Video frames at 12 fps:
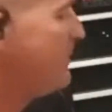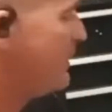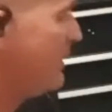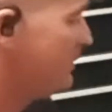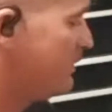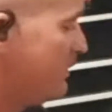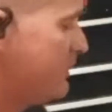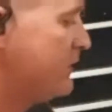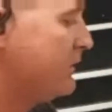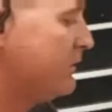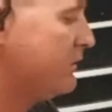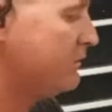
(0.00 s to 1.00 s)
I'm
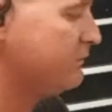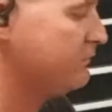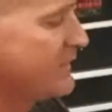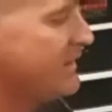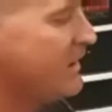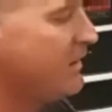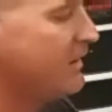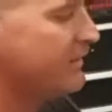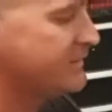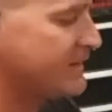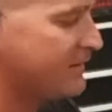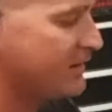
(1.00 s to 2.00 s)
gonna set
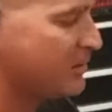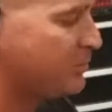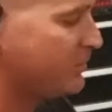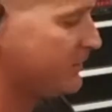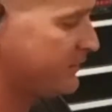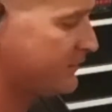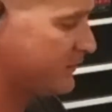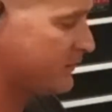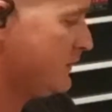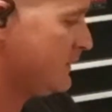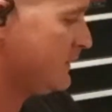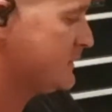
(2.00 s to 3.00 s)
it up with
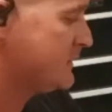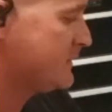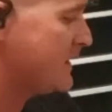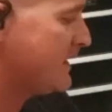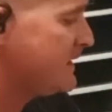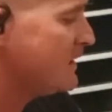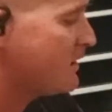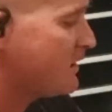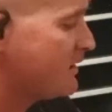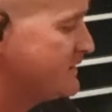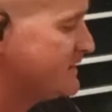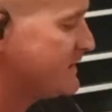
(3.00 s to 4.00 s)
this
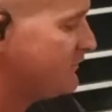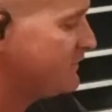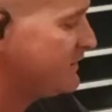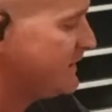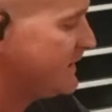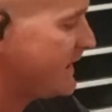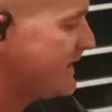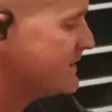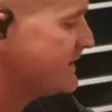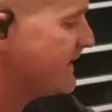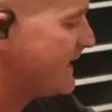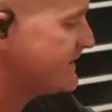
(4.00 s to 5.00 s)

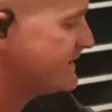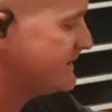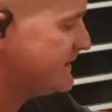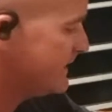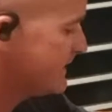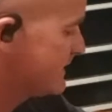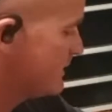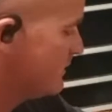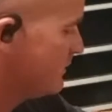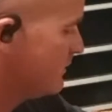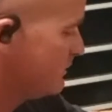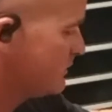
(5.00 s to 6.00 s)

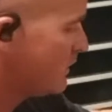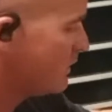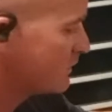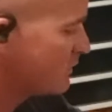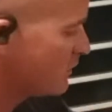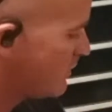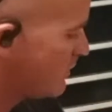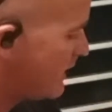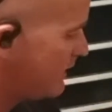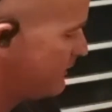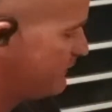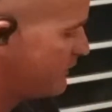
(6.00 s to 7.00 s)
ER70S-6 solid core
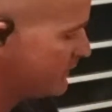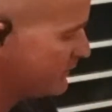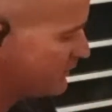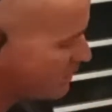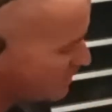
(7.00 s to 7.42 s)
wire, very